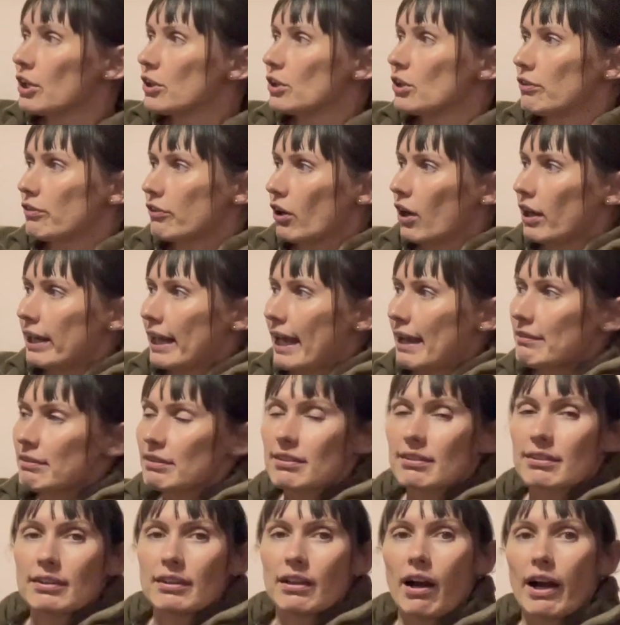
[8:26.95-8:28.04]
you've got an area to
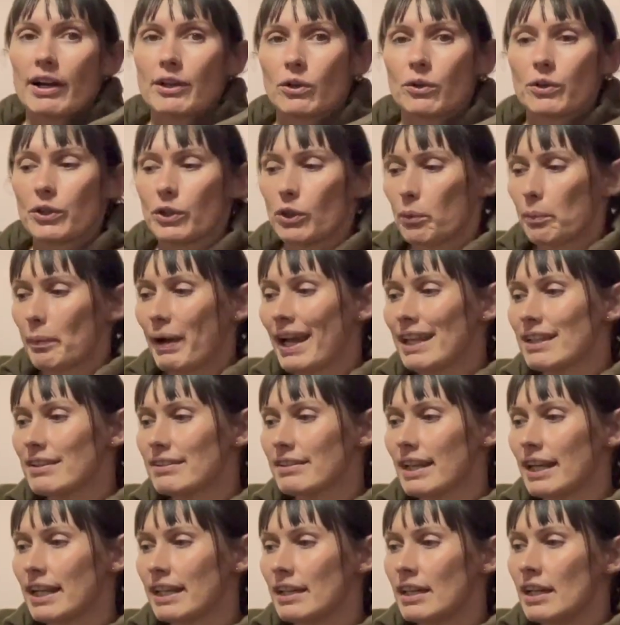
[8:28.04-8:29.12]
slide all your pens
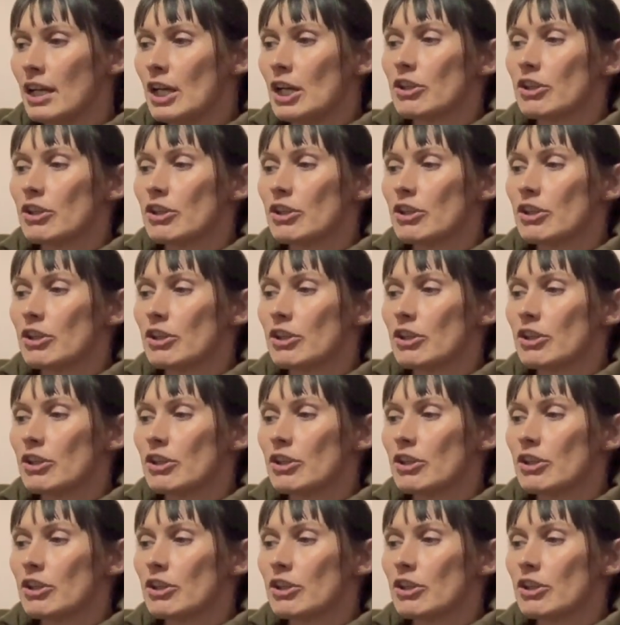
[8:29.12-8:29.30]
in.